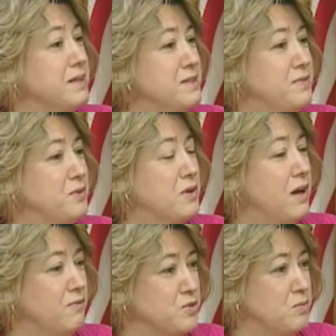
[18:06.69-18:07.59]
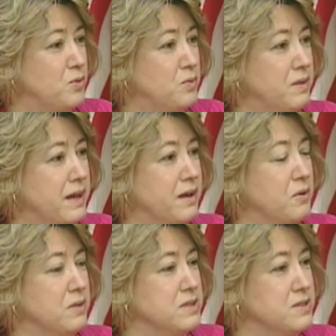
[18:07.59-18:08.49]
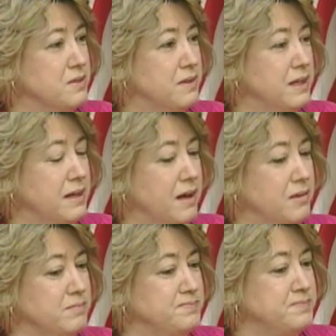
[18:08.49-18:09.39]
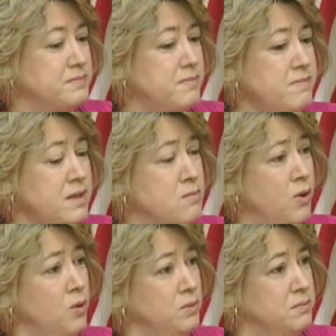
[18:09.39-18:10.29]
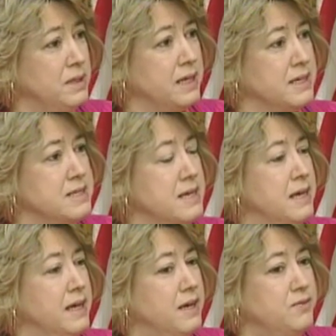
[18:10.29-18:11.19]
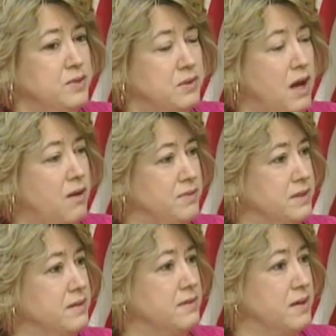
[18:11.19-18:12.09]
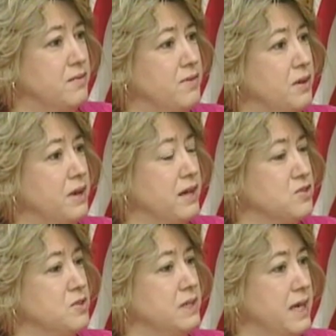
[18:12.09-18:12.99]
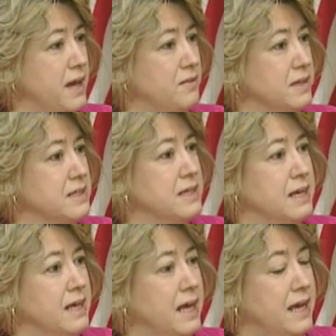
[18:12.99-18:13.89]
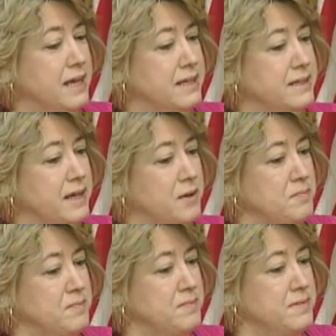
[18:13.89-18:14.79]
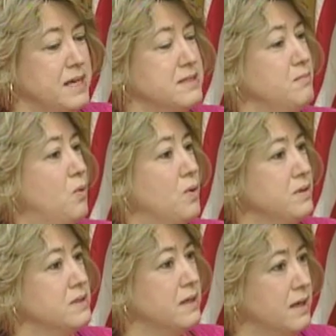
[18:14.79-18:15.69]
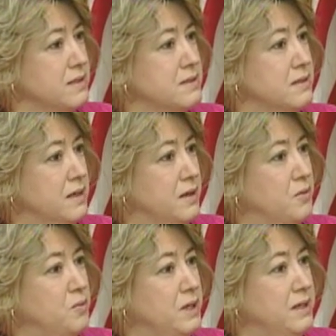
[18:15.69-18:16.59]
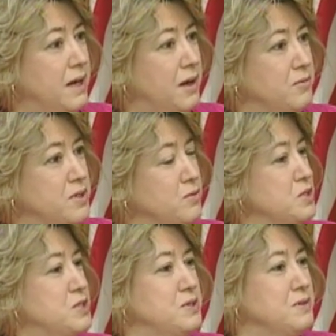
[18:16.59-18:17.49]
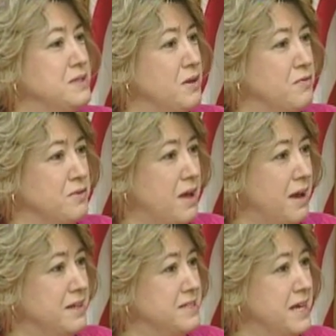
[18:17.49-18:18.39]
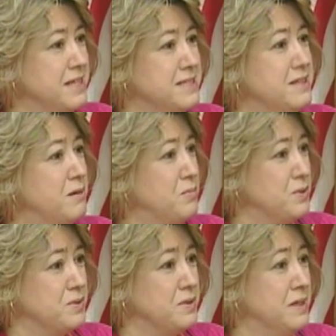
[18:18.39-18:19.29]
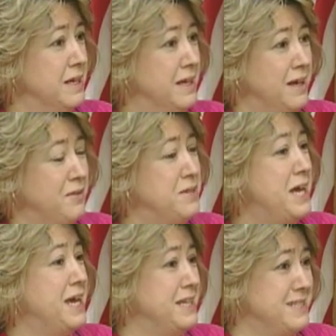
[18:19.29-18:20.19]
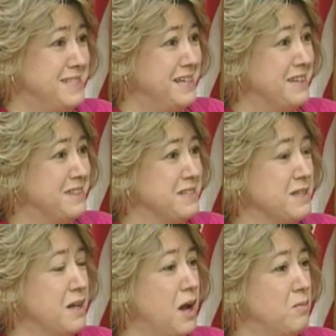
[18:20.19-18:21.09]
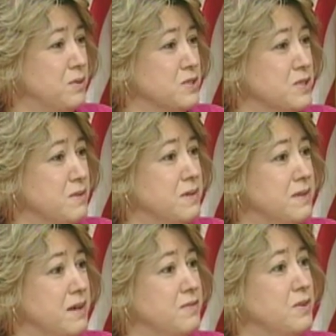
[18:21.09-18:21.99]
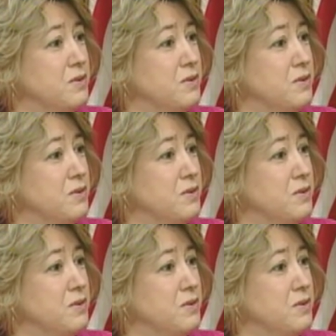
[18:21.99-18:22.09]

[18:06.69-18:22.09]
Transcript: to feel comfortable when they go into the polling place and feel confident that their vote actually counted. And that's important to us. We don't just do this overnight. It takes number of days to get this accomplished so that they feel